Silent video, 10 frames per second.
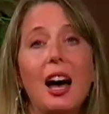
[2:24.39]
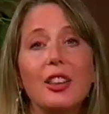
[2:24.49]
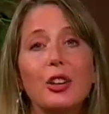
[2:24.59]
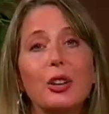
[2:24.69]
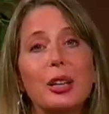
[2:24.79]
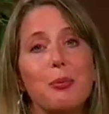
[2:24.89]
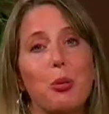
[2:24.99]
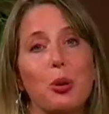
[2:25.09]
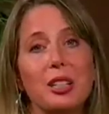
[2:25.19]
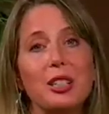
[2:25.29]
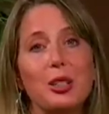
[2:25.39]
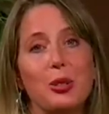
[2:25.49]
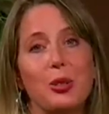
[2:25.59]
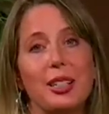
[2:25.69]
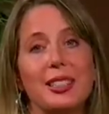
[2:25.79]
Other important
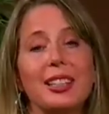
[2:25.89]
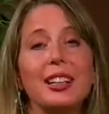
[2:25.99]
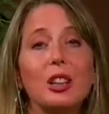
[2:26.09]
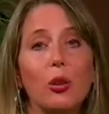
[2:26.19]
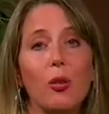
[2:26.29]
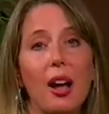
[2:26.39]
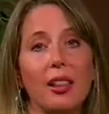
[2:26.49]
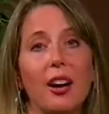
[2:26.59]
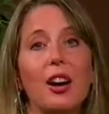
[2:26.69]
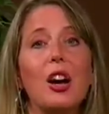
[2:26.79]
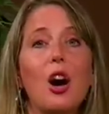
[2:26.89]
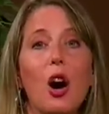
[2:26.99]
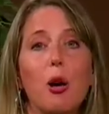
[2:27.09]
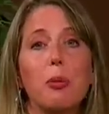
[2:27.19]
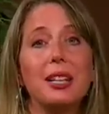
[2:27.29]
nutrients in chlorella
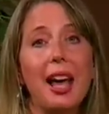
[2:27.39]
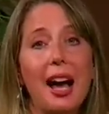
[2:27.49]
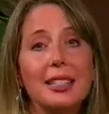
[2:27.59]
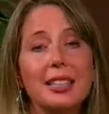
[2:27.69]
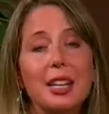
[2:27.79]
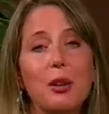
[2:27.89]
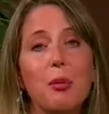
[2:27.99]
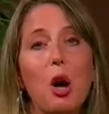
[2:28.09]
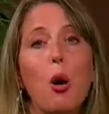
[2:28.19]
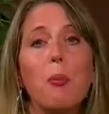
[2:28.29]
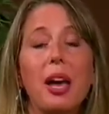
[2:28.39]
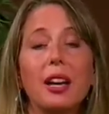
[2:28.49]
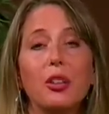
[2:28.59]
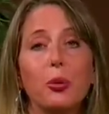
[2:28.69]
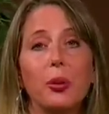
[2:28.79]
are potassium,
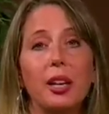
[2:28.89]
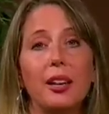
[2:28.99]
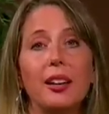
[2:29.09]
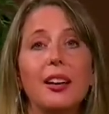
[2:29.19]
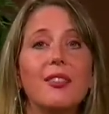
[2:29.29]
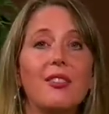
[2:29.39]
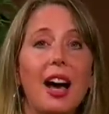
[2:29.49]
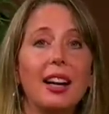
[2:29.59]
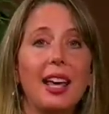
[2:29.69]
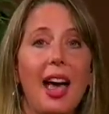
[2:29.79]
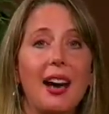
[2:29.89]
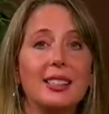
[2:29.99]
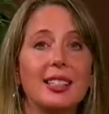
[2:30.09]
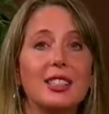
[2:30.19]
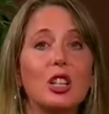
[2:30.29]
omega 3, fatty
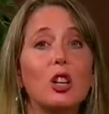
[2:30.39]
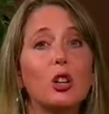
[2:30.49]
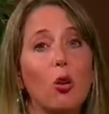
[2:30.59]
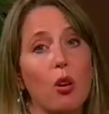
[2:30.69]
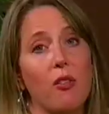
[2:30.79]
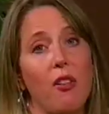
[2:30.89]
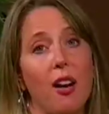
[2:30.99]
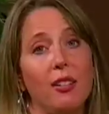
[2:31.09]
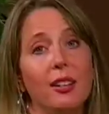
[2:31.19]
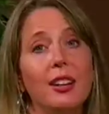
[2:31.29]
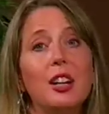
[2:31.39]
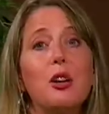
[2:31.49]
acids, chlorophyll,